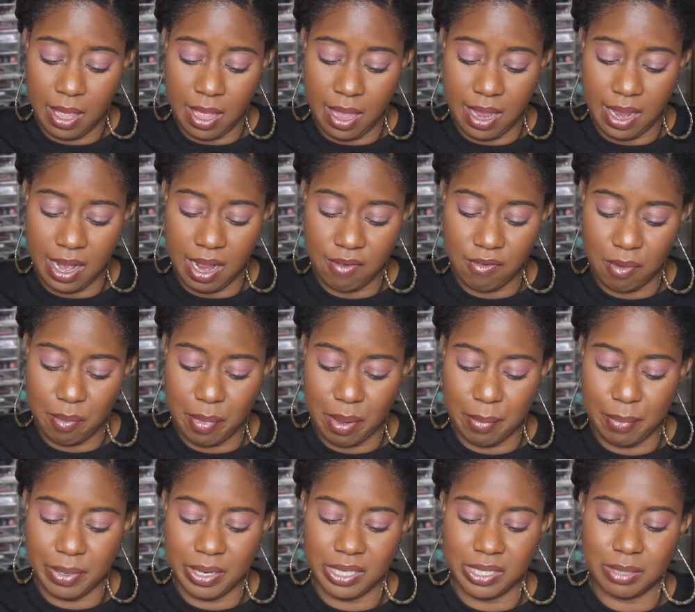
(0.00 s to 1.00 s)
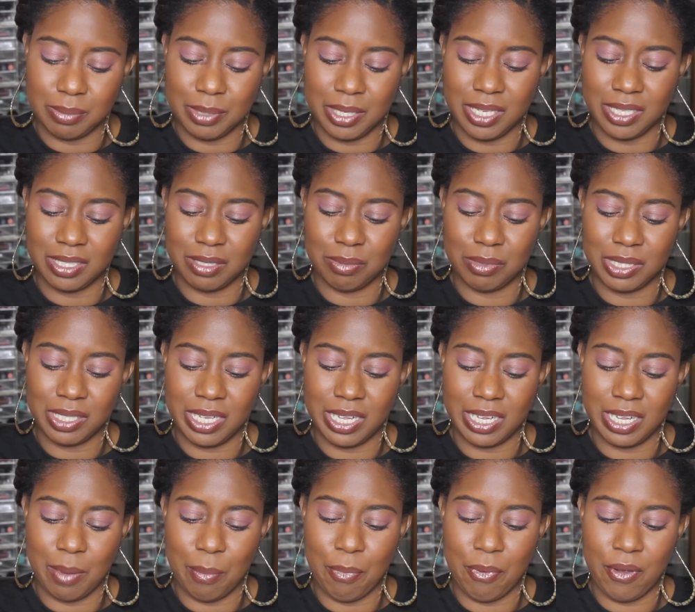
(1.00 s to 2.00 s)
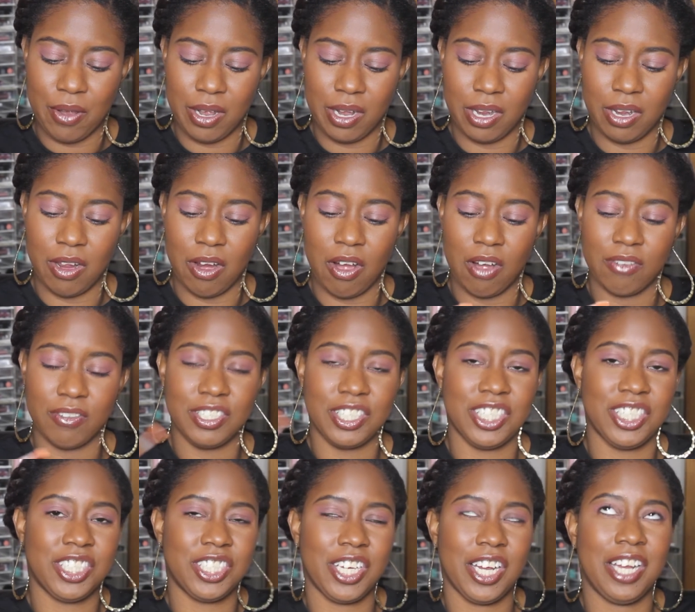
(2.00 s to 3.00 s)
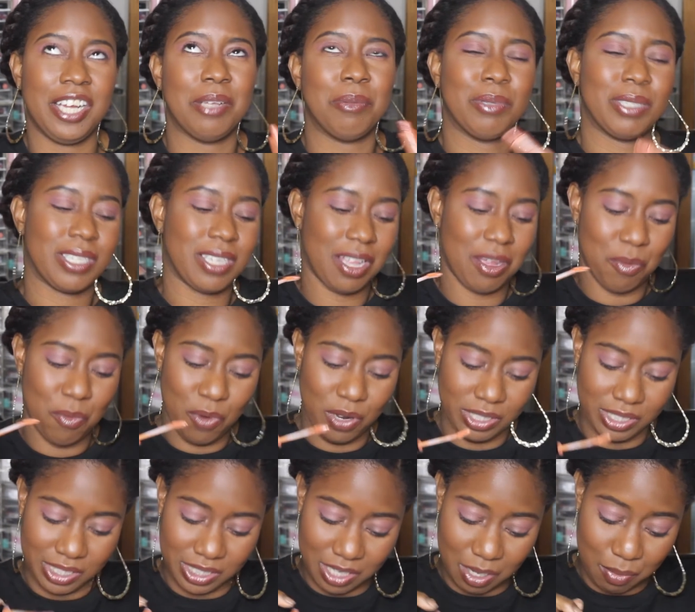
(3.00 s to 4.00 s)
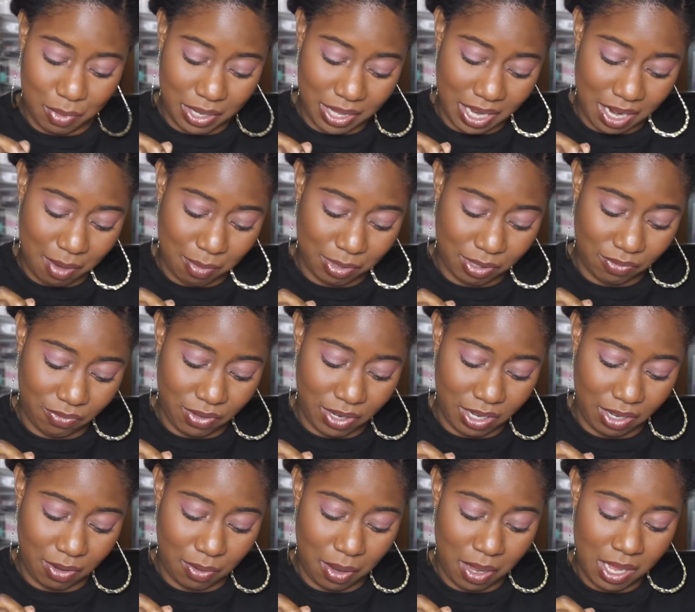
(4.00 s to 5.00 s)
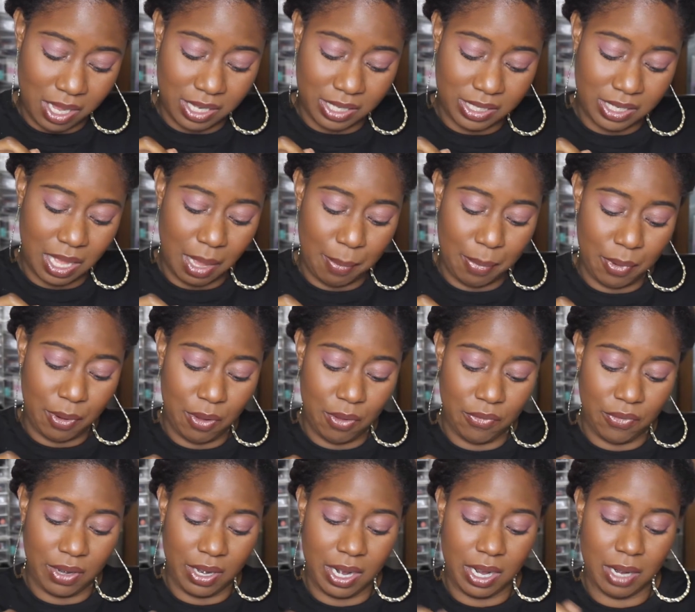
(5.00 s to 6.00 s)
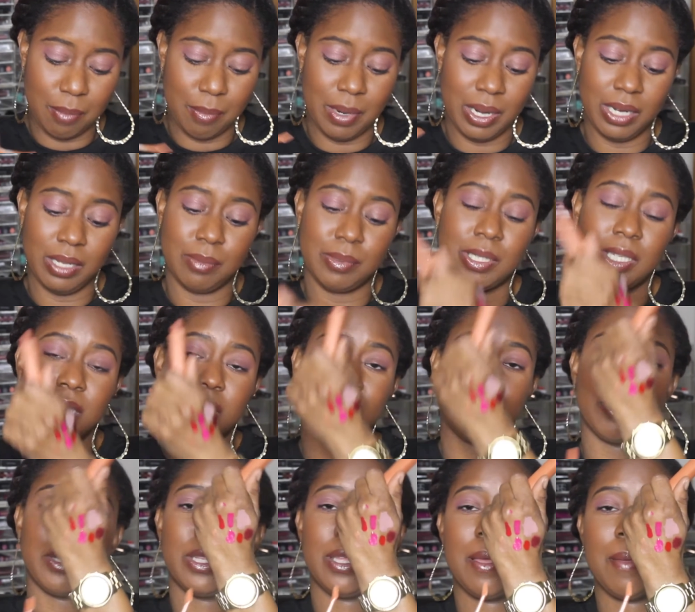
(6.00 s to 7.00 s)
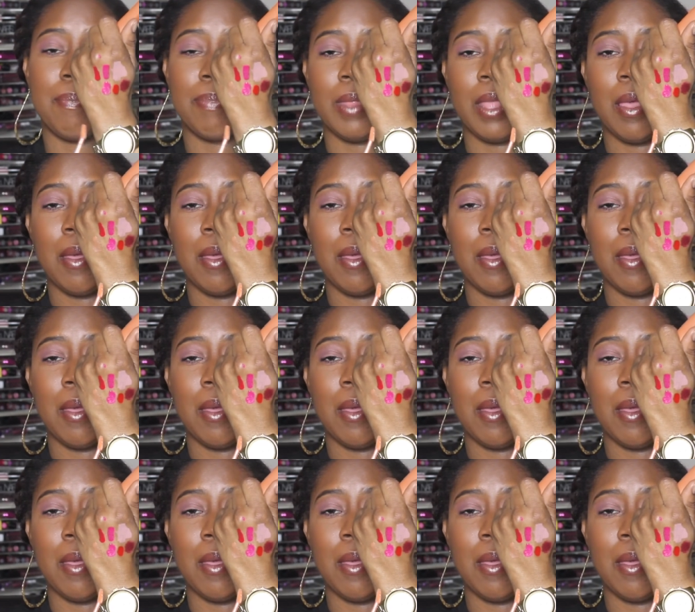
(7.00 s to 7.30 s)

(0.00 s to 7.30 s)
And I remember this because it was like a pretty orangey shade. It was like one summer that I was really topping off a lot of my lipsticks with it.